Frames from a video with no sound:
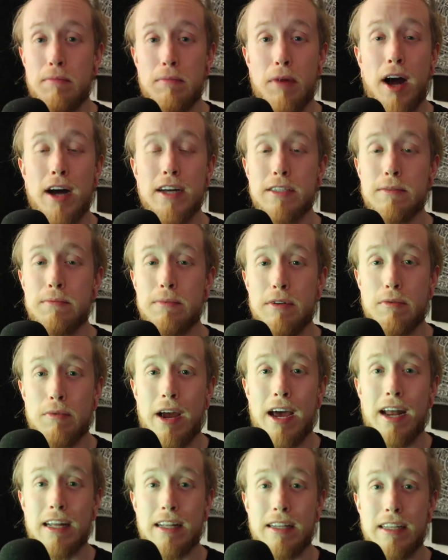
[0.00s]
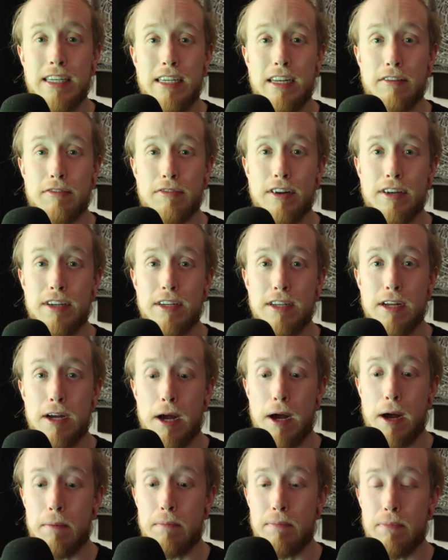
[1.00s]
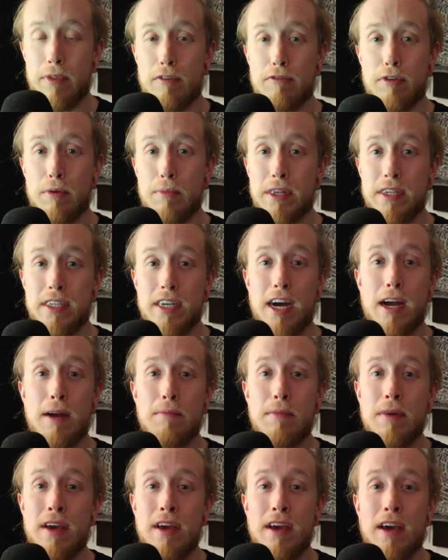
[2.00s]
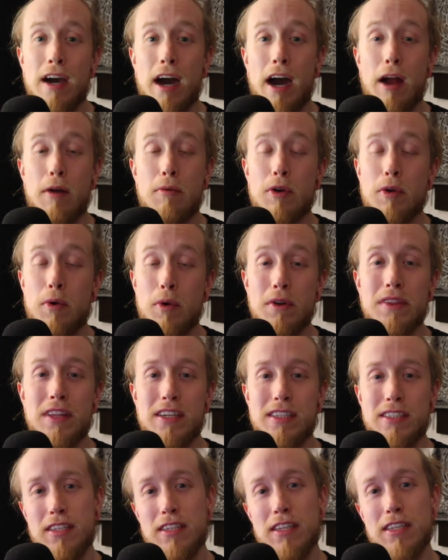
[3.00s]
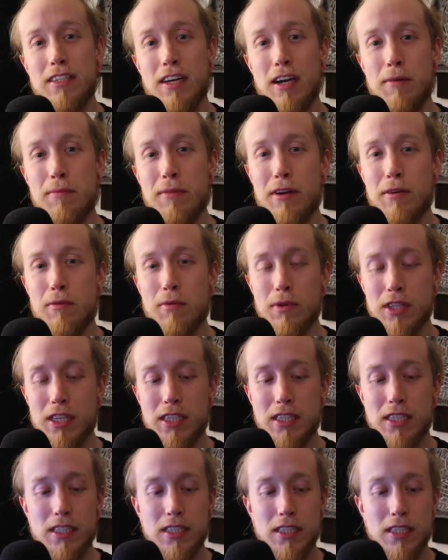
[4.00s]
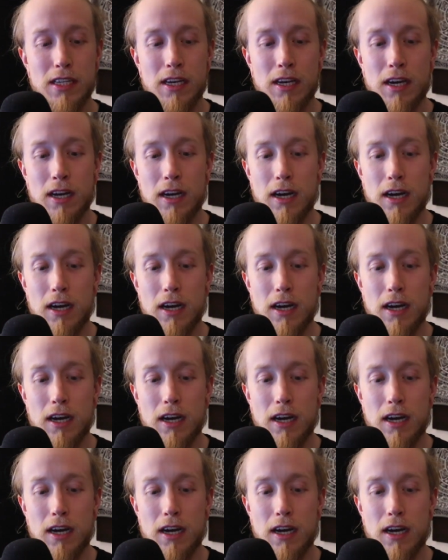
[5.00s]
possibly radically different um, from the time I record this to the time that it releases.